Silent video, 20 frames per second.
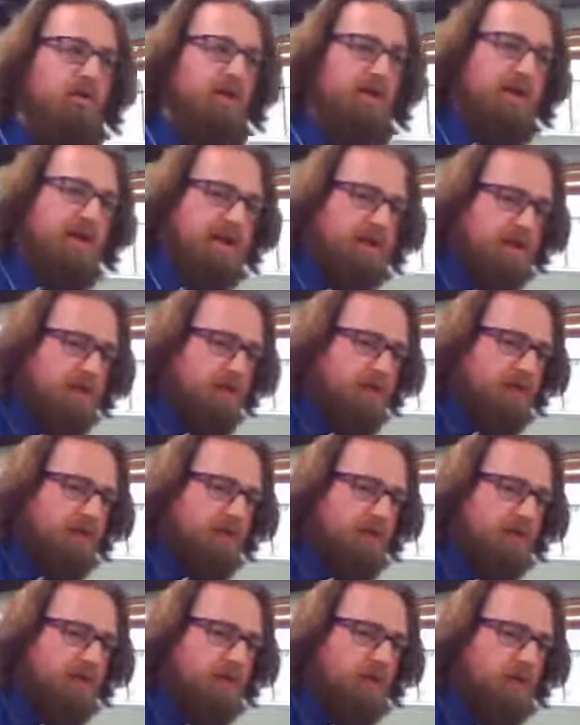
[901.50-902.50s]
over and that shoulder
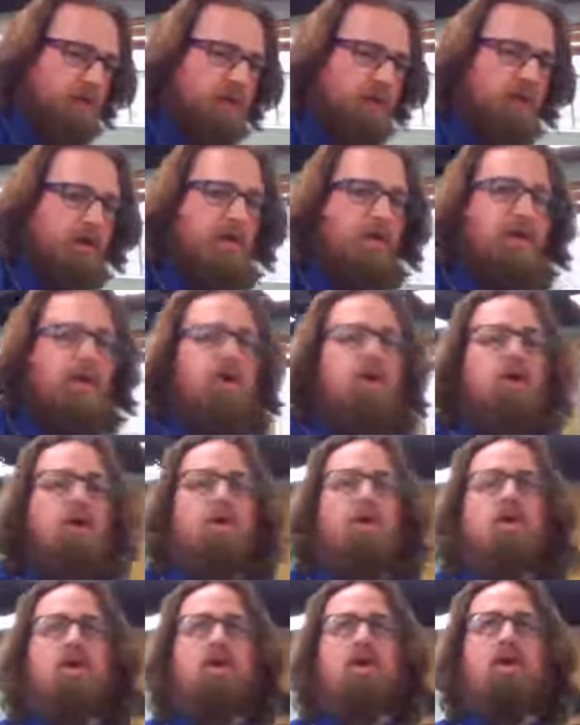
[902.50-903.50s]
falls forward,
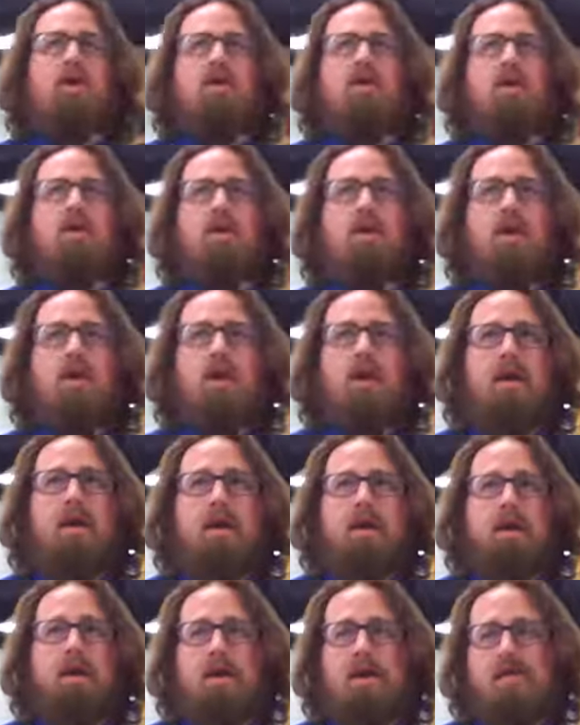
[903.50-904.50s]
or you're
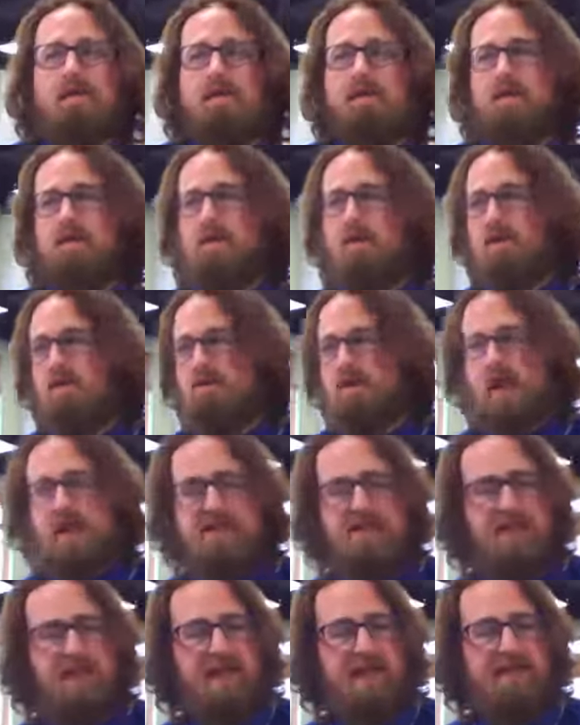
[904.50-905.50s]

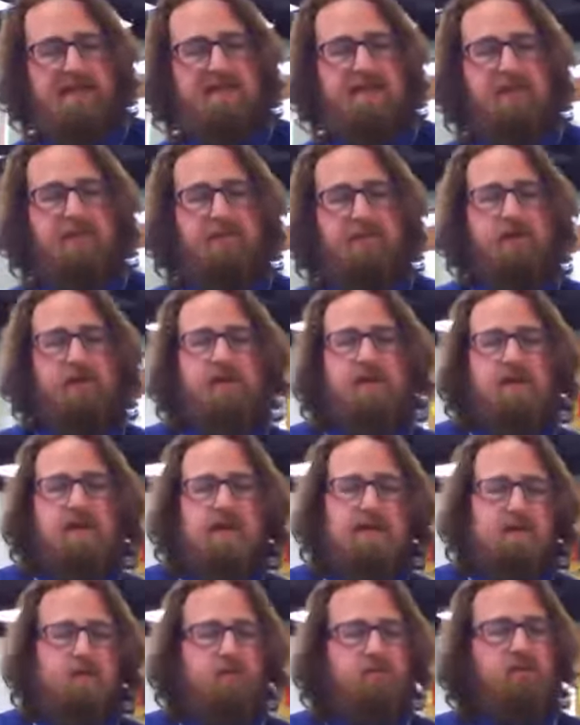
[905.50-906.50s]
a side sleeper
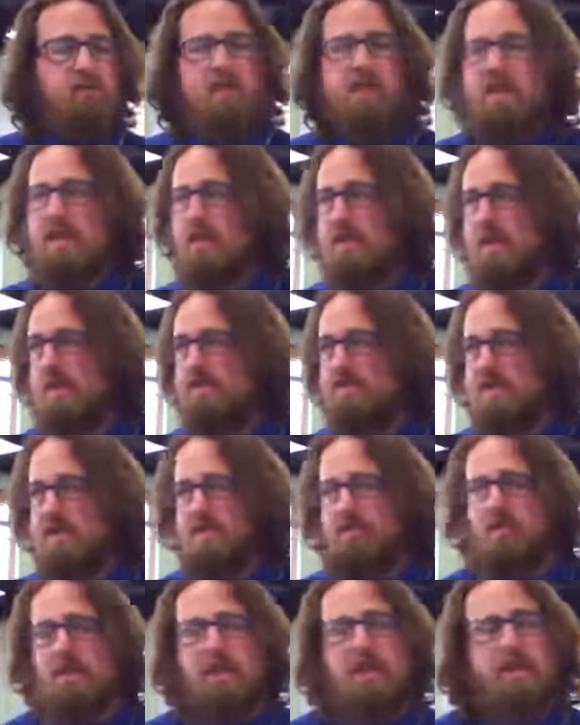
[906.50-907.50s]
and you really love
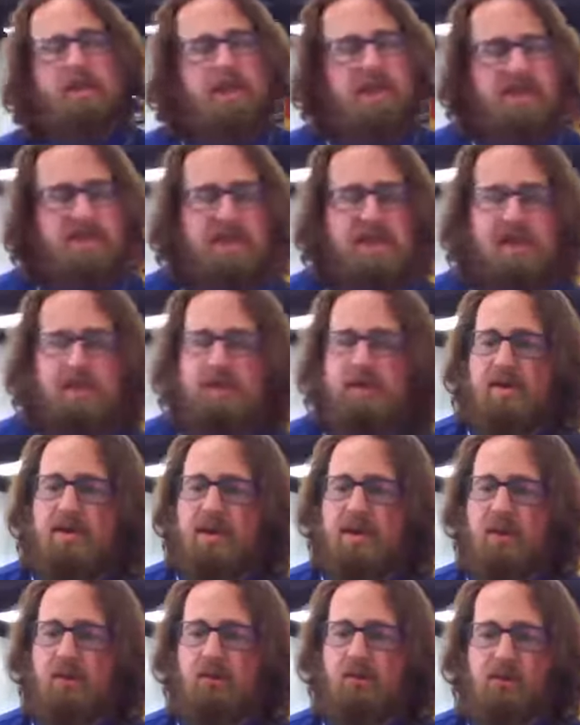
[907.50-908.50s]
sleeping on that right side,
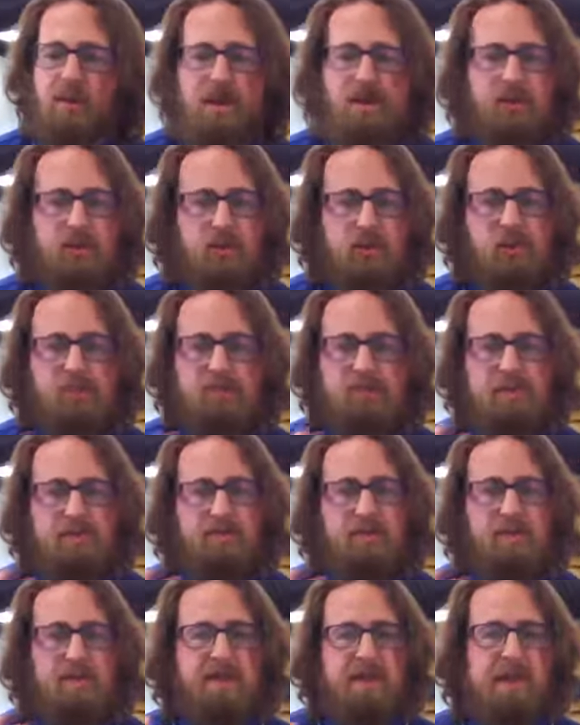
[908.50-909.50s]
but that right shoulder has
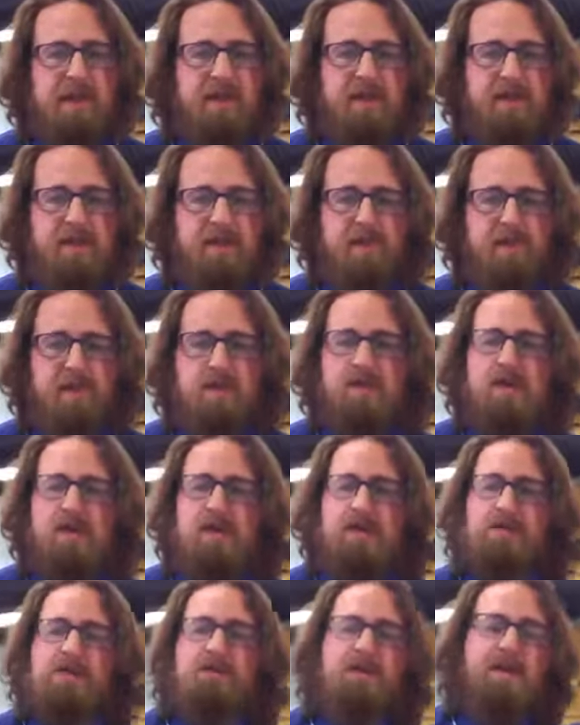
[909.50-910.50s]
just been nagging you.
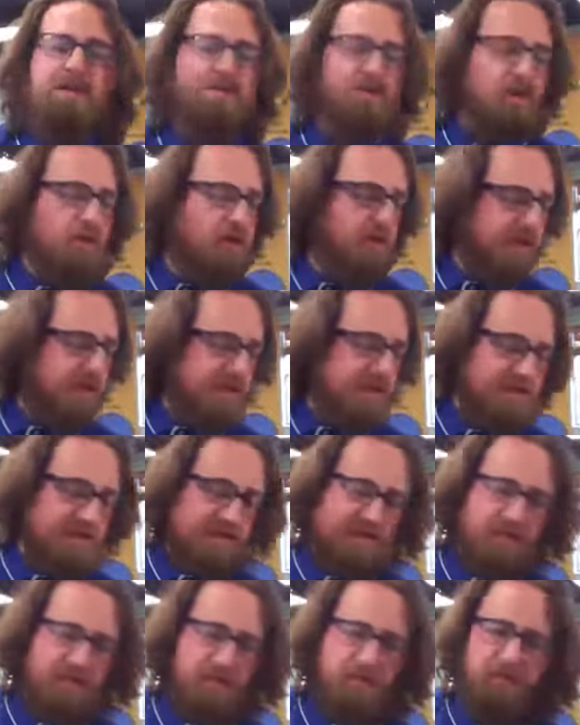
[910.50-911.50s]
And so even though you're getting to
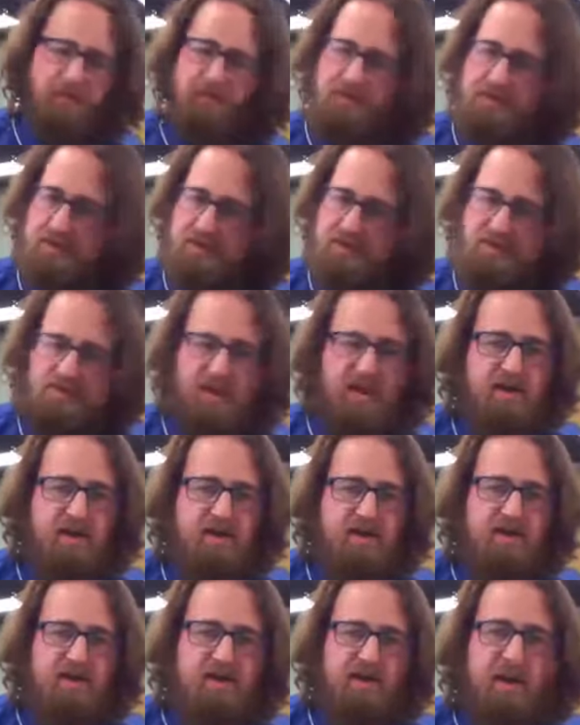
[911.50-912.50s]
sleep just fine
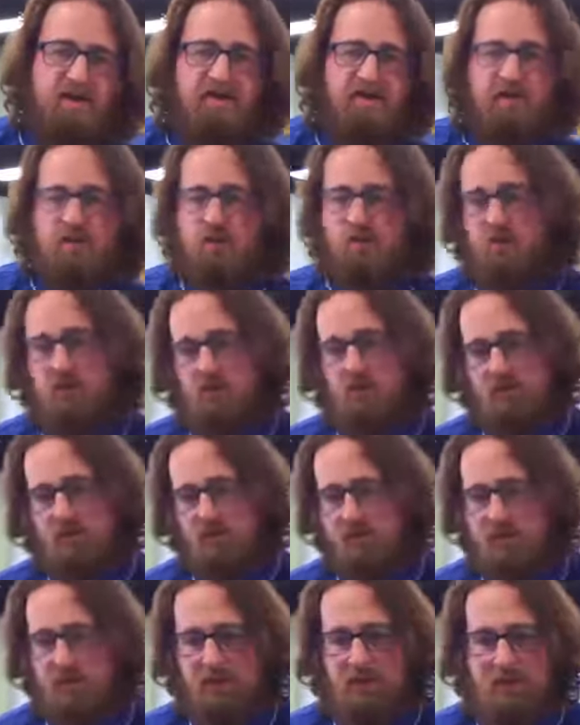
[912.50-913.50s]
on your left, you roll
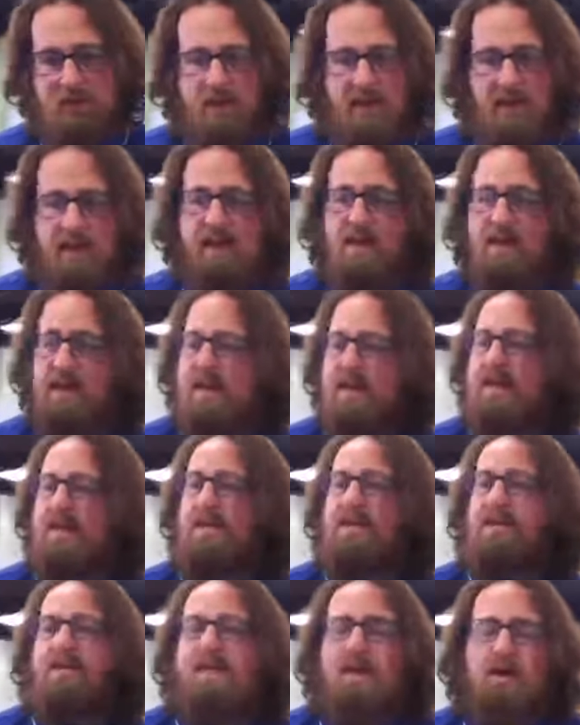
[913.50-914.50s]
over in the middle of the night
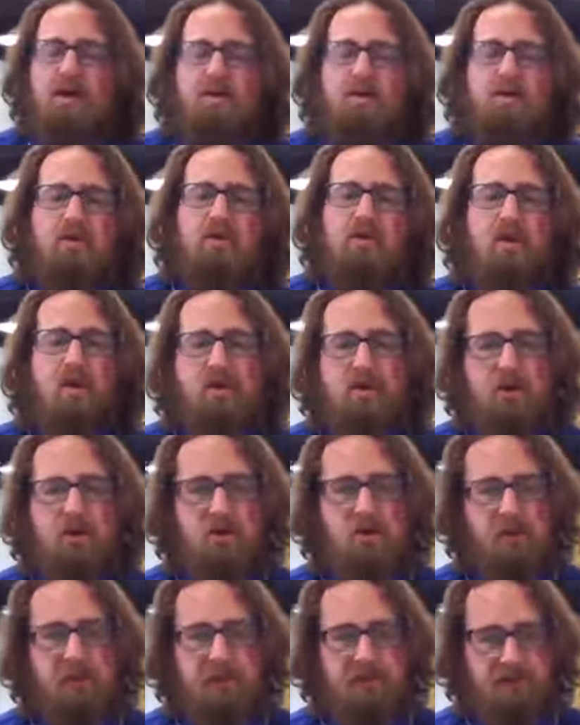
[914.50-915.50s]
and now
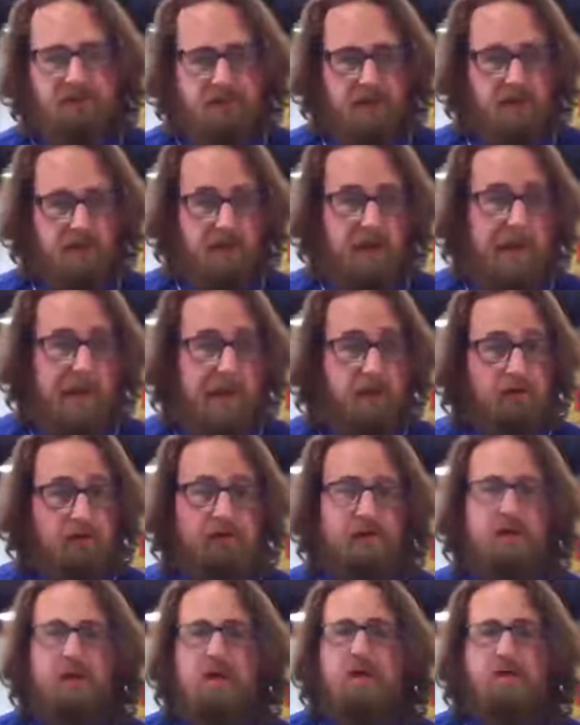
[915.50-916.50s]
you're awake for another
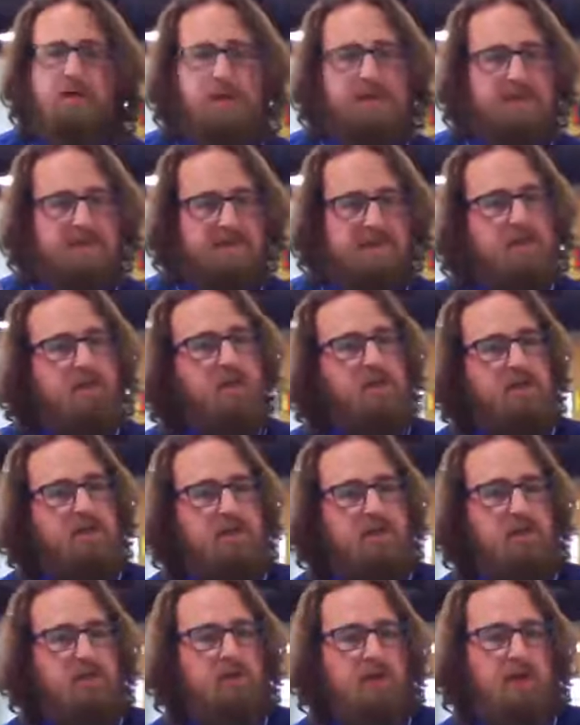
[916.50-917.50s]
hour because that right
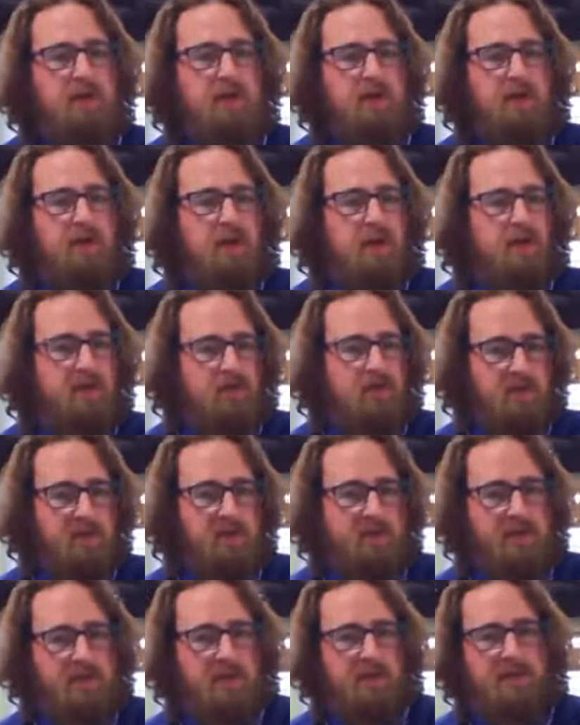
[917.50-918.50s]
shoulder pain
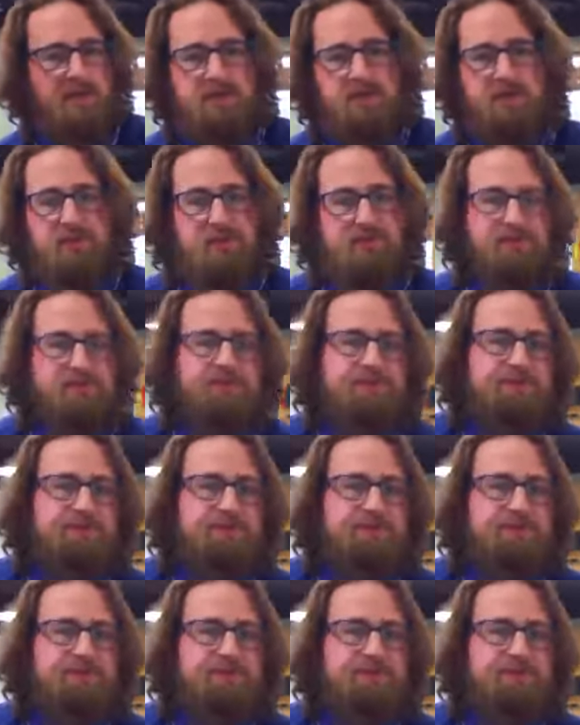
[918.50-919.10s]
really grabbed you.